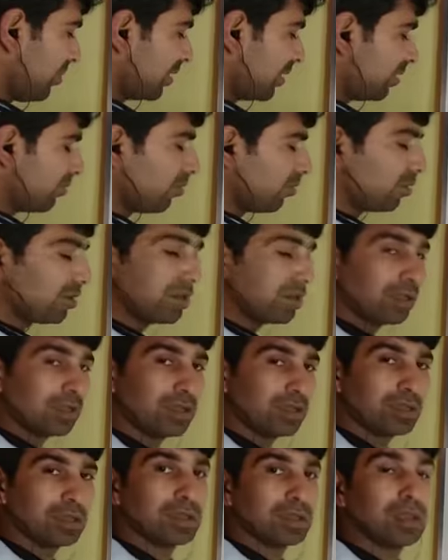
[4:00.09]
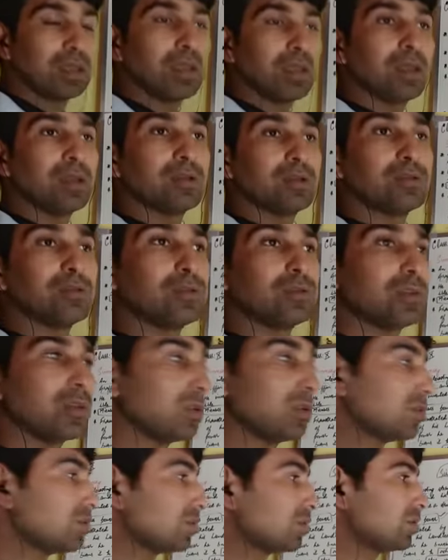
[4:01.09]
In the morning, he
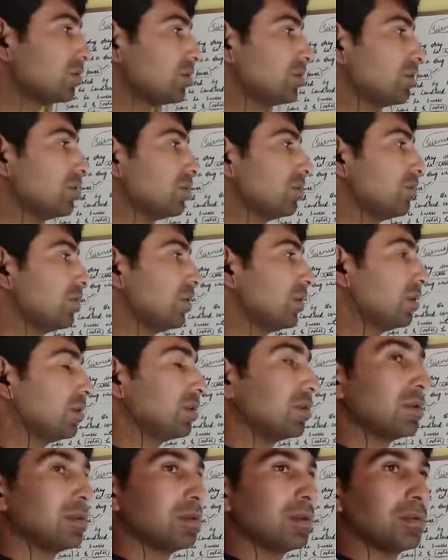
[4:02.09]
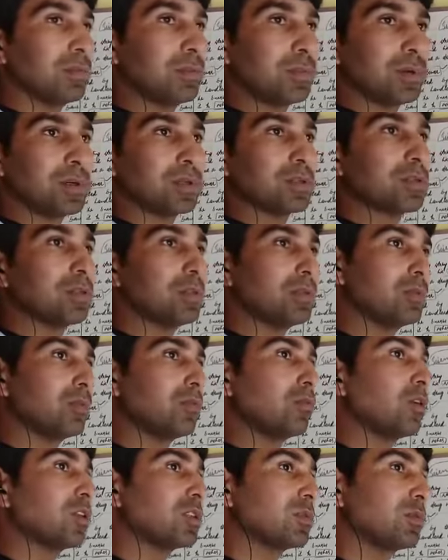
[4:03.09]
just when a person,
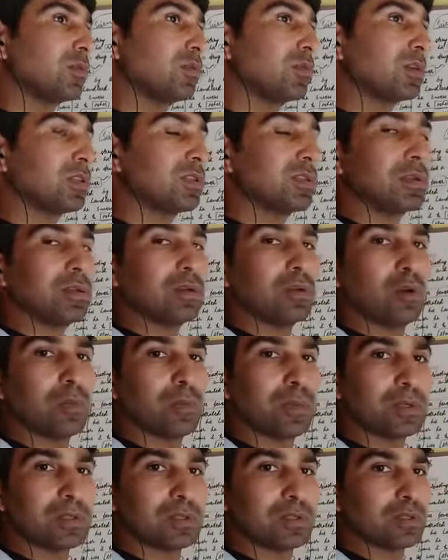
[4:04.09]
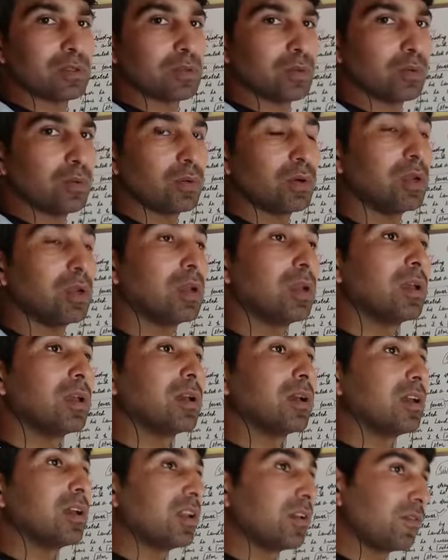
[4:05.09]
watchman over there, opened the store,
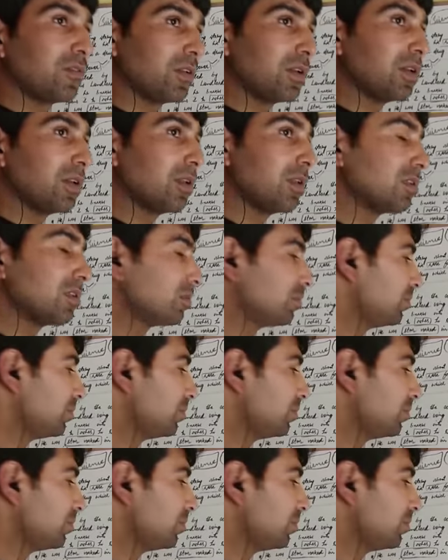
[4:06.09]
Griffin is